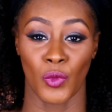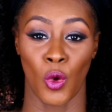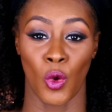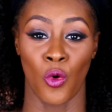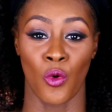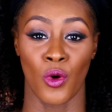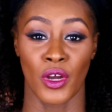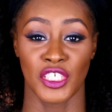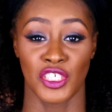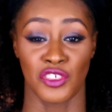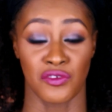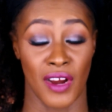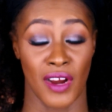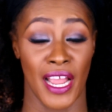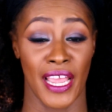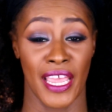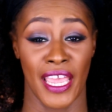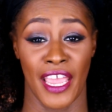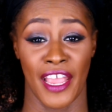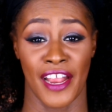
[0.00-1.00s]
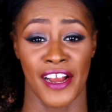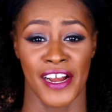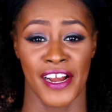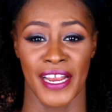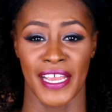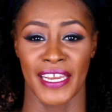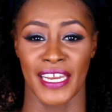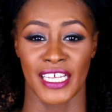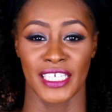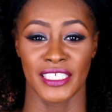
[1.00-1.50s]
on dry hair,
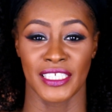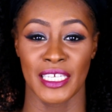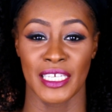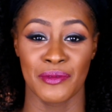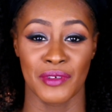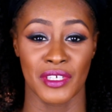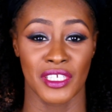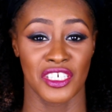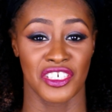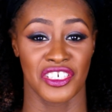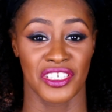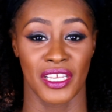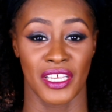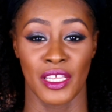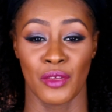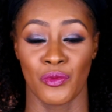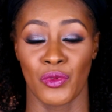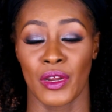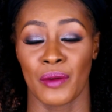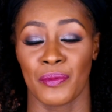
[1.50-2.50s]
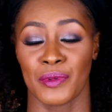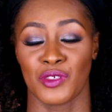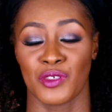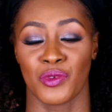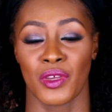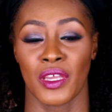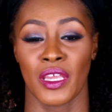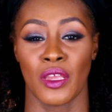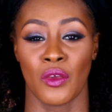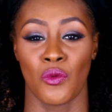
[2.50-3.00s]
and I deep condition anywhere
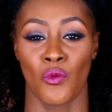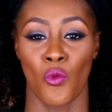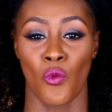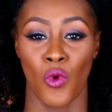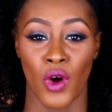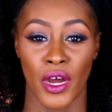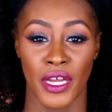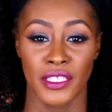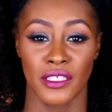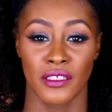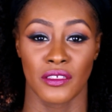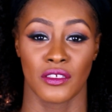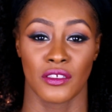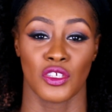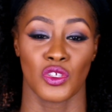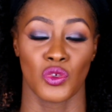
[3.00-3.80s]
between once